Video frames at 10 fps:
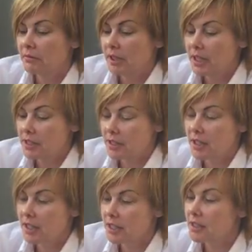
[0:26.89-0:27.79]
Yeah, it's
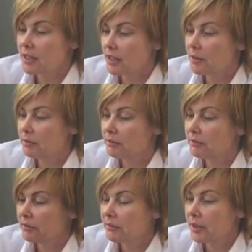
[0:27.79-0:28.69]
nice.
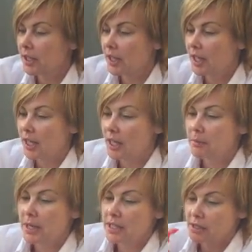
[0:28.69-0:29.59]
It
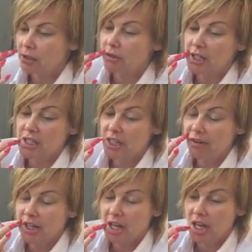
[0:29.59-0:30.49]
meets the
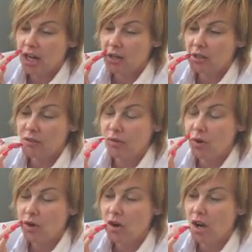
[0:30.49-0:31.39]
criteria that I asked
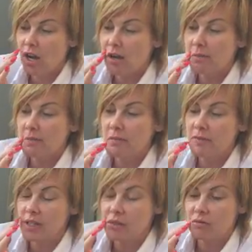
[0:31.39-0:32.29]
for.
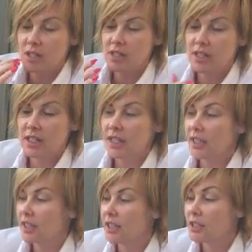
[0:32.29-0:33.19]
It's
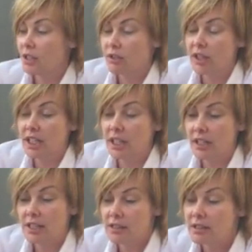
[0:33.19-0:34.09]
rustic, it's
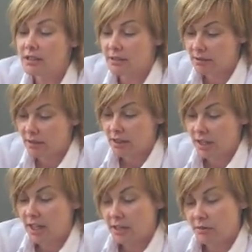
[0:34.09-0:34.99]
unique, it's
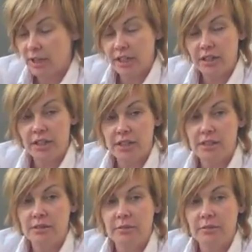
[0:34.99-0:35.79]
really nice.